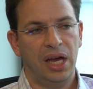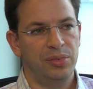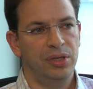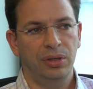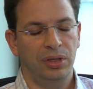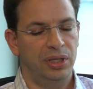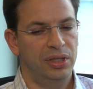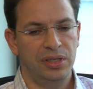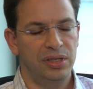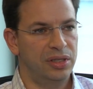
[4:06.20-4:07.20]
Absolutely.
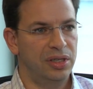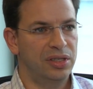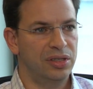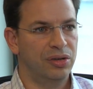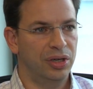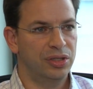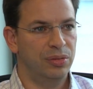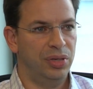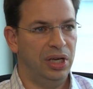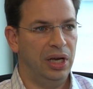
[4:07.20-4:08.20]
This is going to
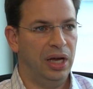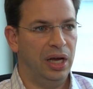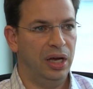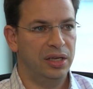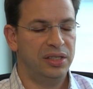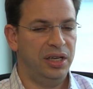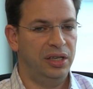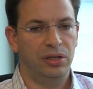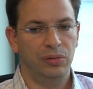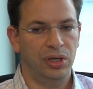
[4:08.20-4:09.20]
be a
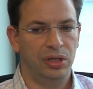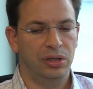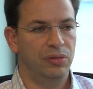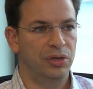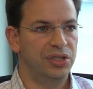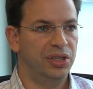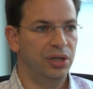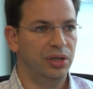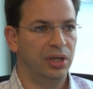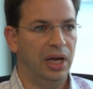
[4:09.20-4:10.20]
standard. We're
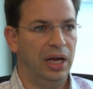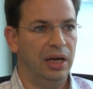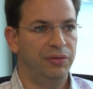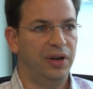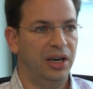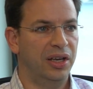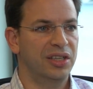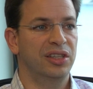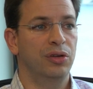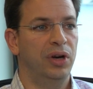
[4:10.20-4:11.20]
still
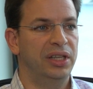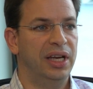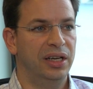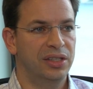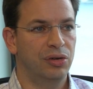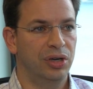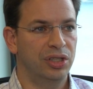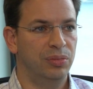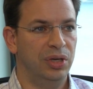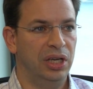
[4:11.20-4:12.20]
finalizing the way that it's going
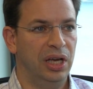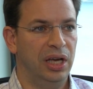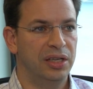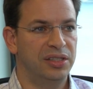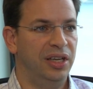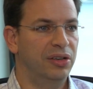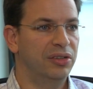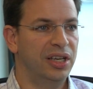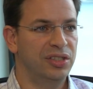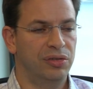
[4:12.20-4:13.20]
to be
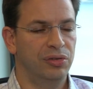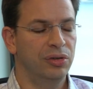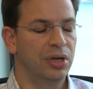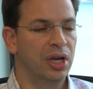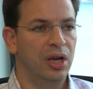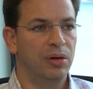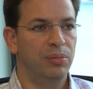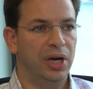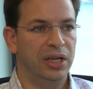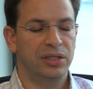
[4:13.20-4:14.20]
standardized through. Yeah.
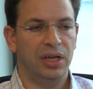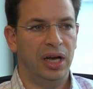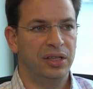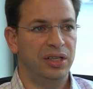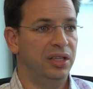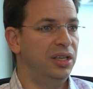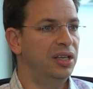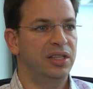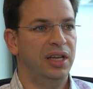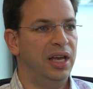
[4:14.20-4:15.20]
But the idea
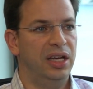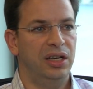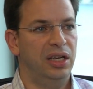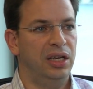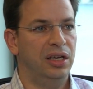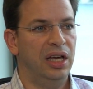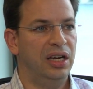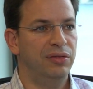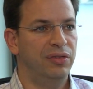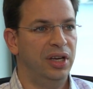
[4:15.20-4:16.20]
is that
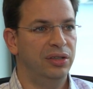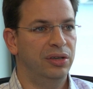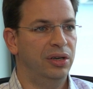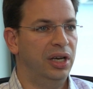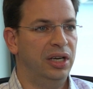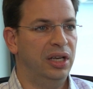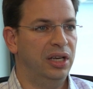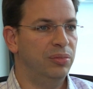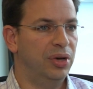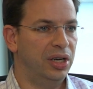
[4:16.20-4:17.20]
any vendor,
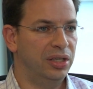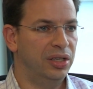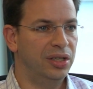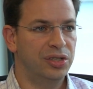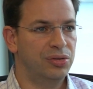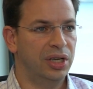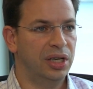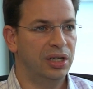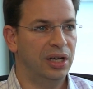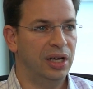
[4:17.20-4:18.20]
anybody in the industry
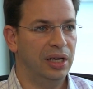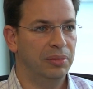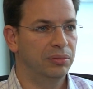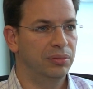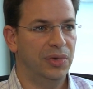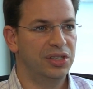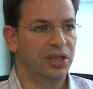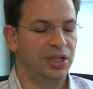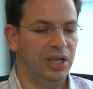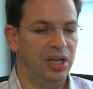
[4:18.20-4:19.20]
can
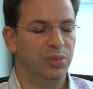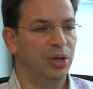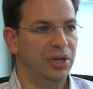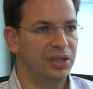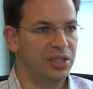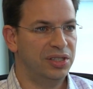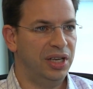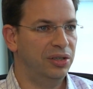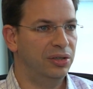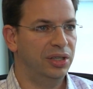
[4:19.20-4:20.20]
basically implement this
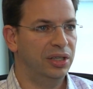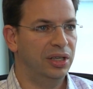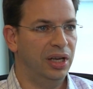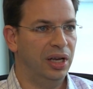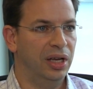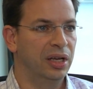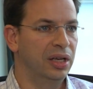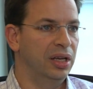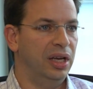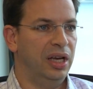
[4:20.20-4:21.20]
standard
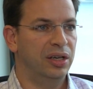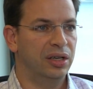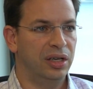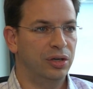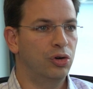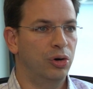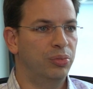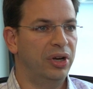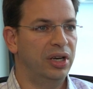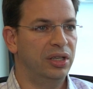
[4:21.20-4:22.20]
and
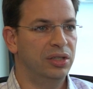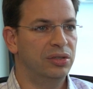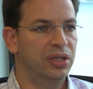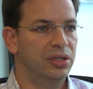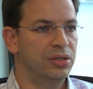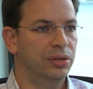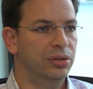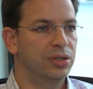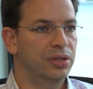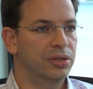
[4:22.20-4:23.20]
incorporate it into their
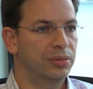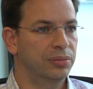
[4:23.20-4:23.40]
solutions.